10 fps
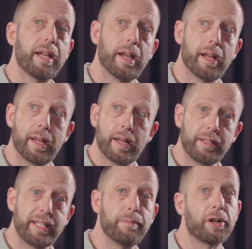
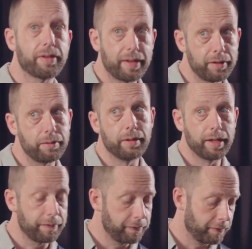D minor 7 or
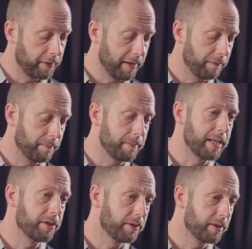F
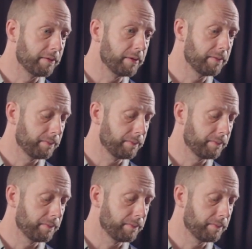major 7.